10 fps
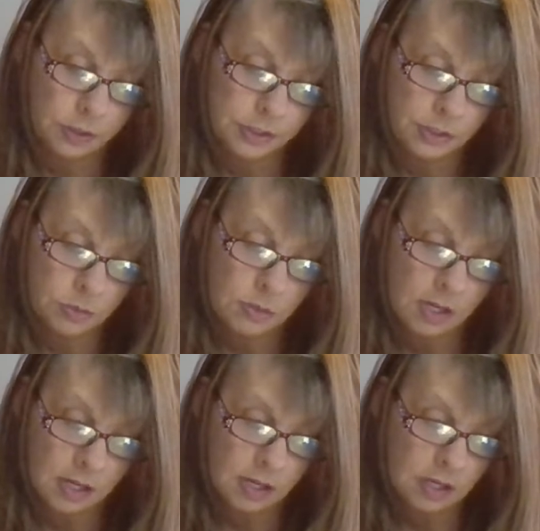you
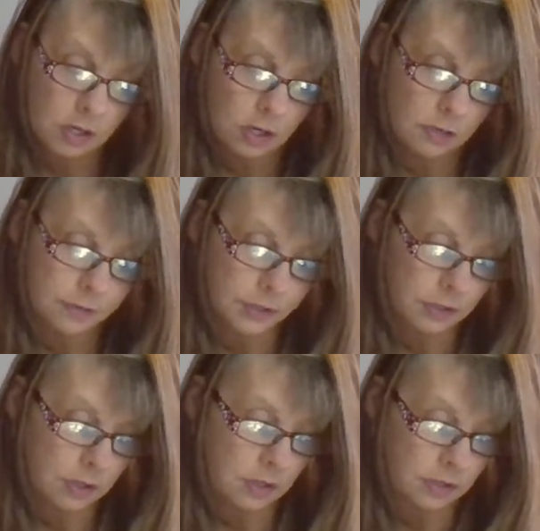offer your
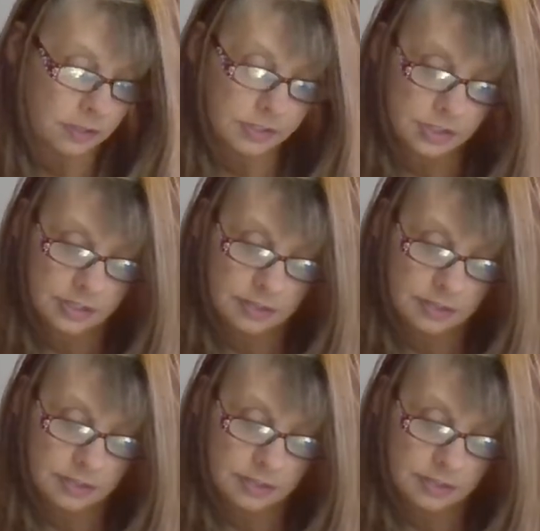heart.